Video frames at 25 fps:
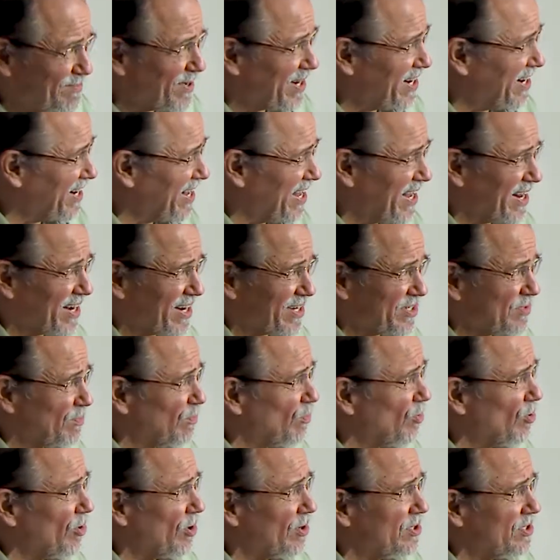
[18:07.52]
but again, it's
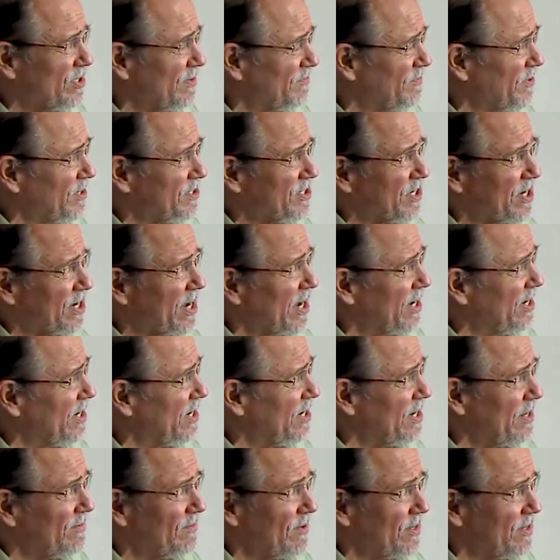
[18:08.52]
more sophisticated
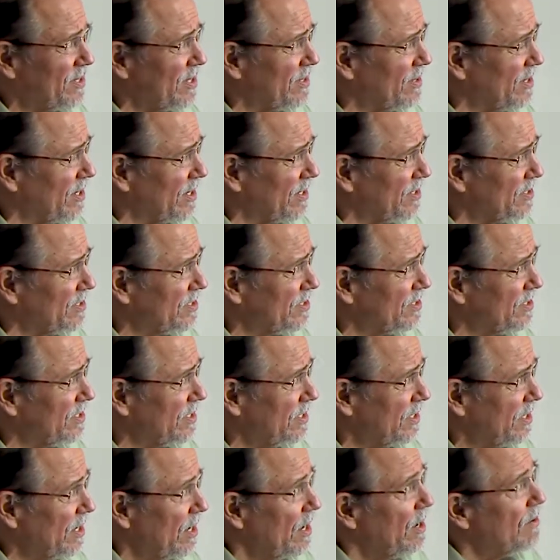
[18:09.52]
even than this.
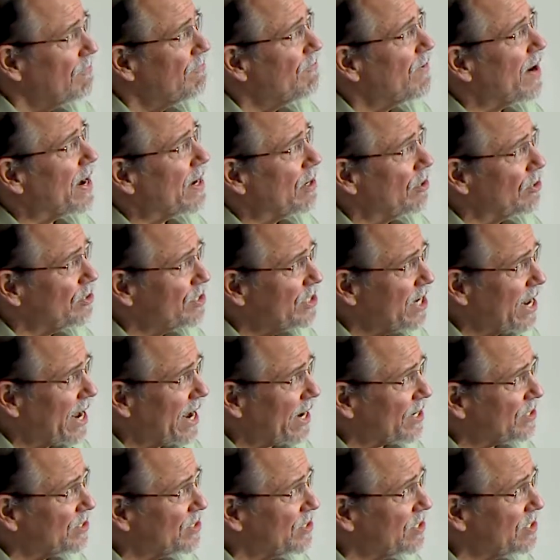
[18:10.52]

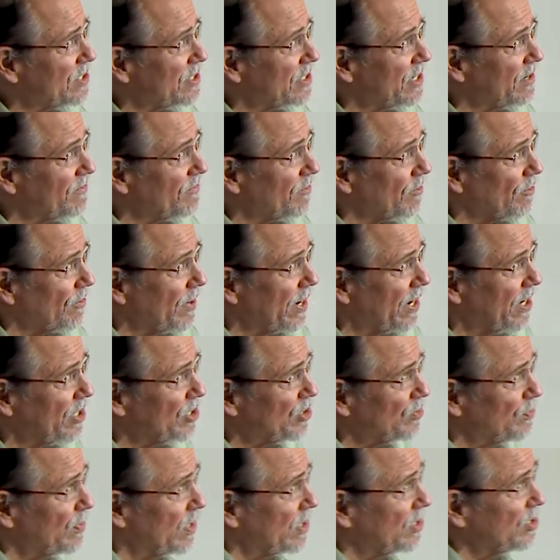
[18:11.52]
Phyllotaxis, leaf
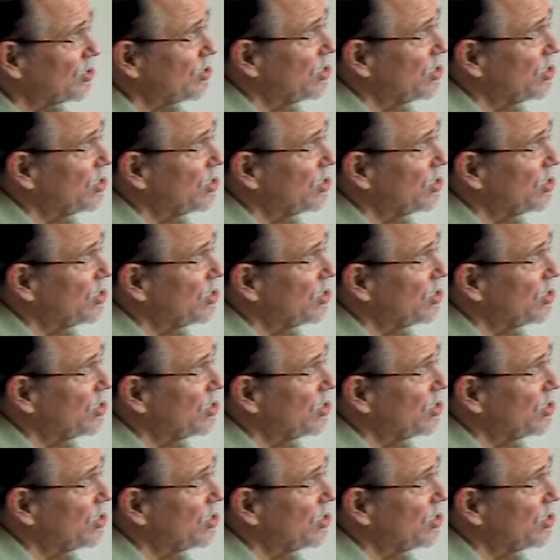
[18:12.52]
arrangements,